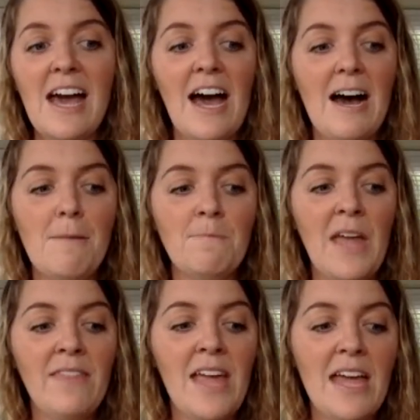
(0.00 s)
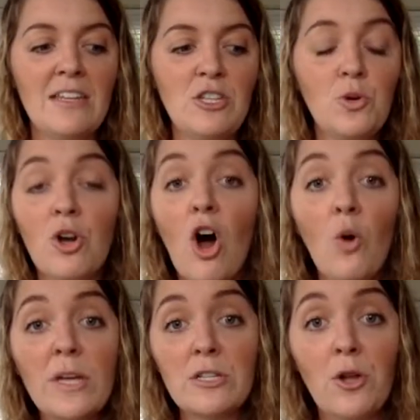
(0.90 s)
And then you could
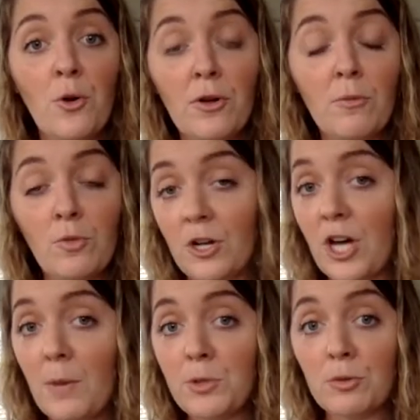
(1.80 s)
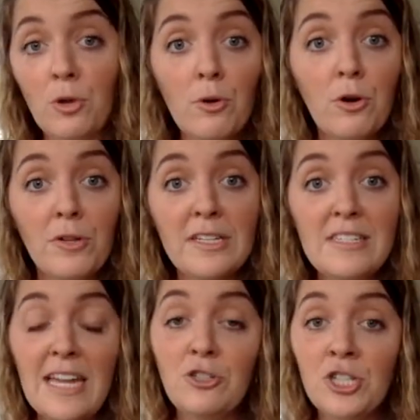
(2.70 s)
always look up your local
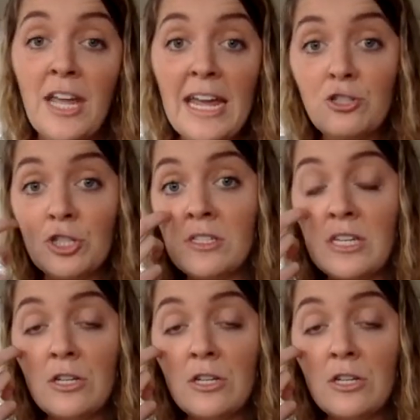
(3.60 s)
extension agency,